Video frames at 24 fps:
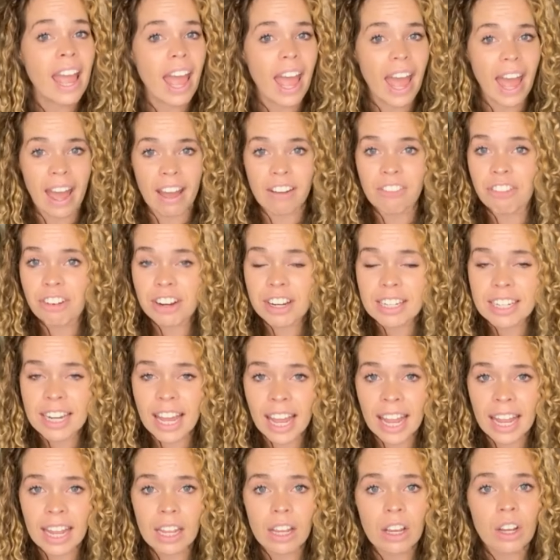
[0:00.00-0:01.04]
Every
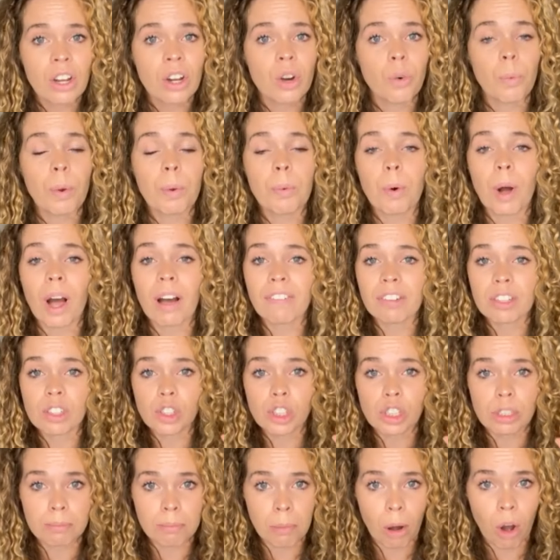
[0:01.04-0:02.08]
day we will have a
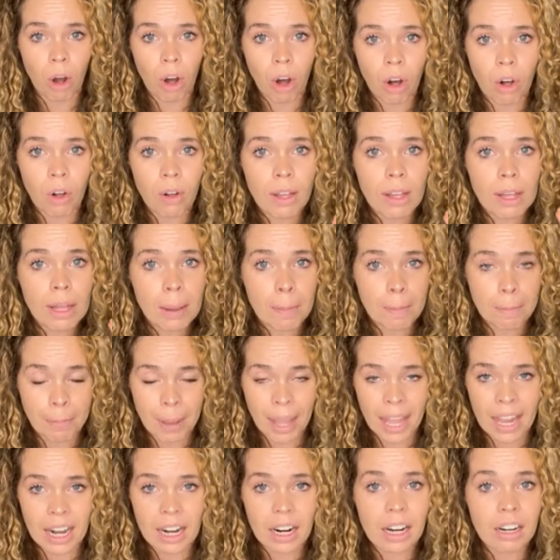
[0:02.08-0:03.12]
small
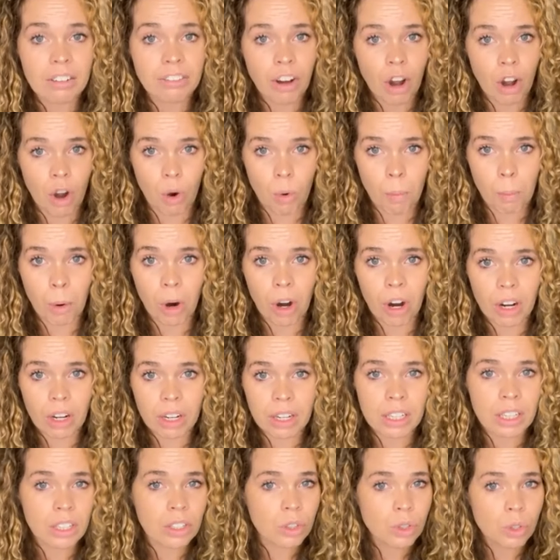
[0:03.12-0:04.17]
bit of homework,
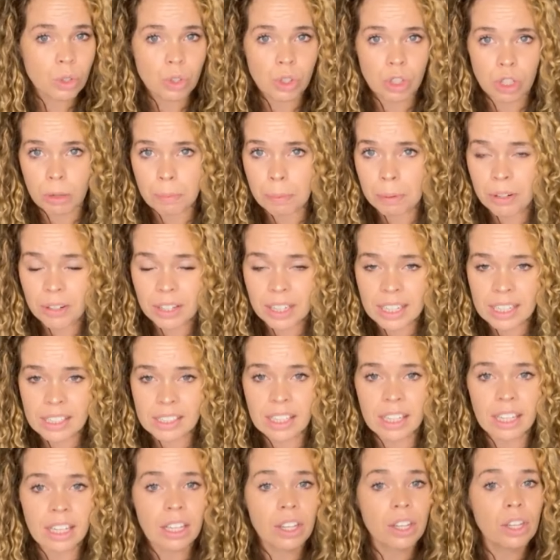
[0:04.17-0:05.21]
super
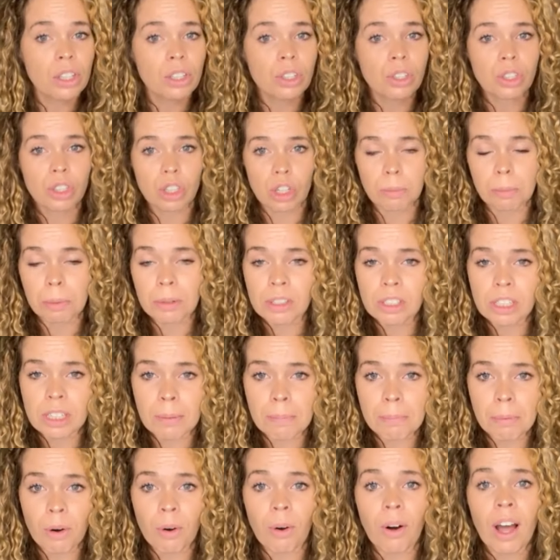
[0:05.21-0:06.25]
easy, super
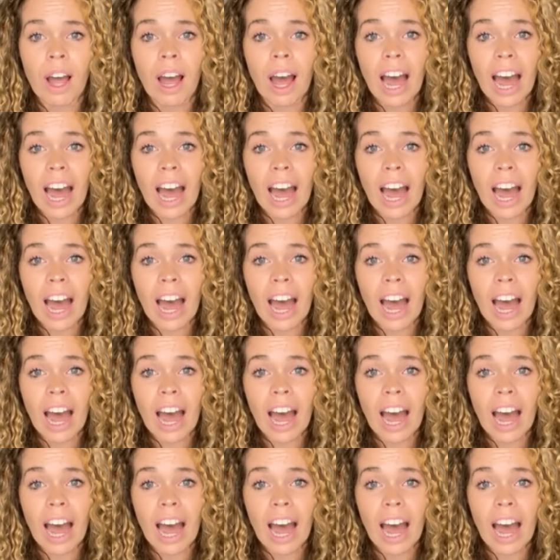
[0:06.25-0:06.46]
simple.